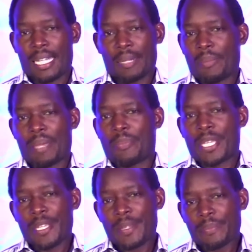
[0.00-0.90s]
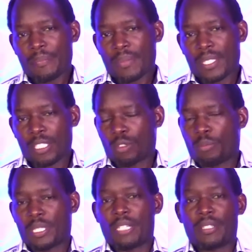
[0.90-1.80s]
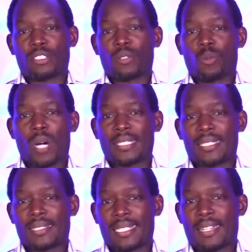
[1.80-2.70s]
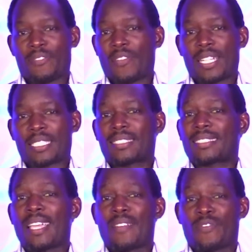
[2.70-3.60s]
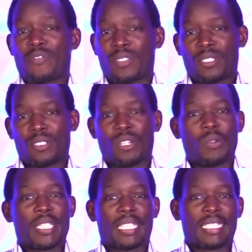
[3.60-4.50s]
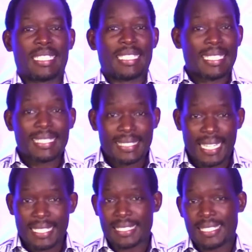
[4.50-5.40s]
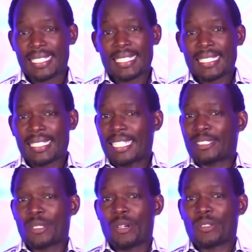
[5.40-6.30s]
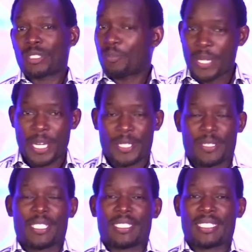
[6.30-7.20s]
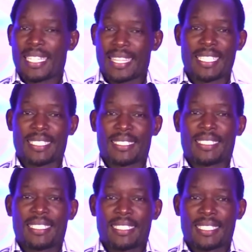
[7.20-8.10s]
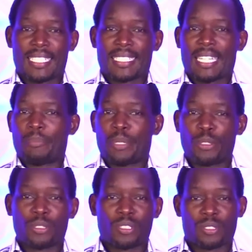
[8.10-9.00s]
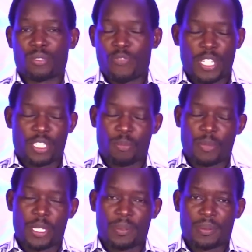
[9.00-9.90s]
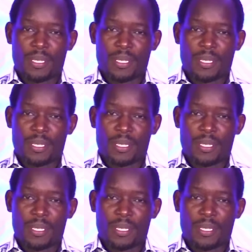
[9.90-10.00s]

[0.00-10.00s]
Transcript: and maybe it would be the reason why Sisera felt safe, knowing that in this tent there is no spear, there is nothing that can be used to finish me.